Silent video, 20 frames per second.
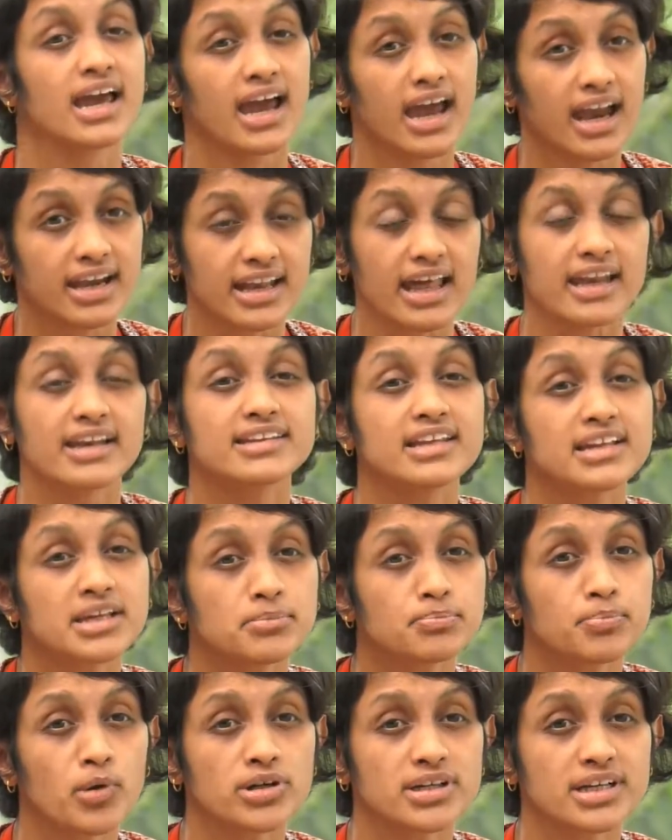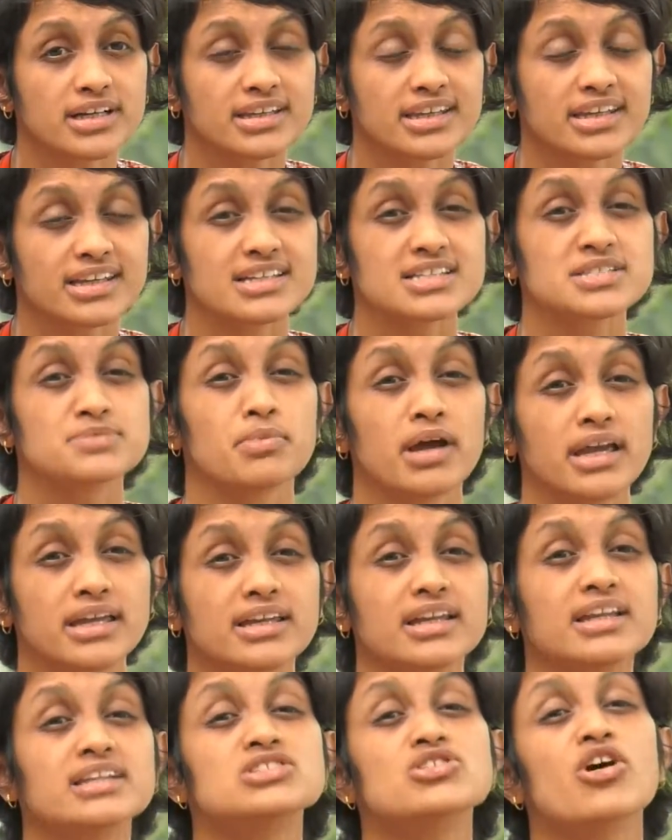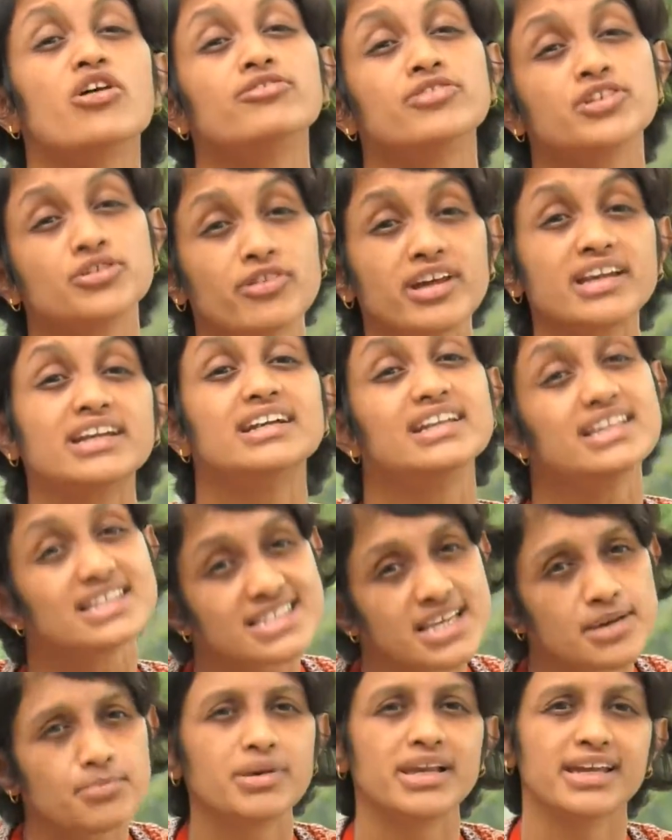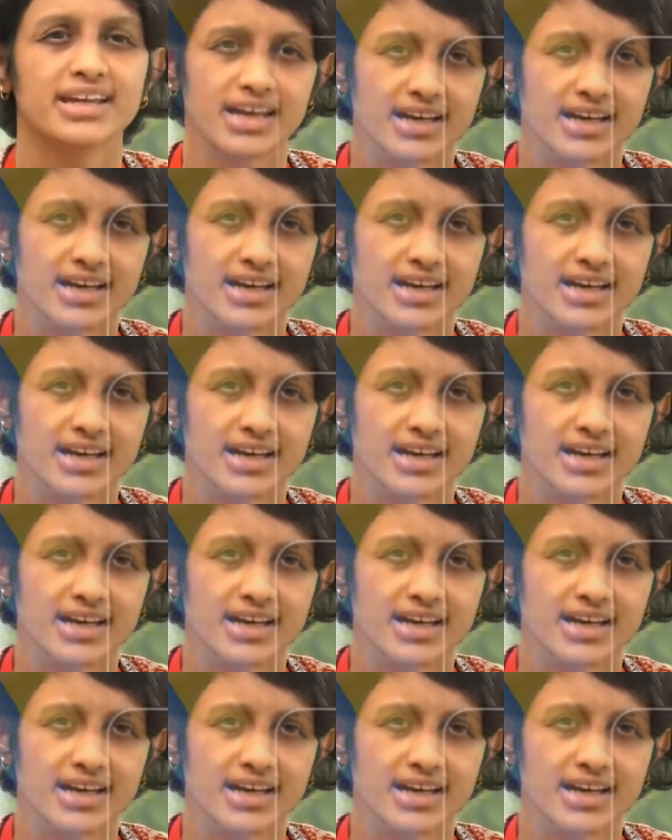And another important thing is migraine is often very disabling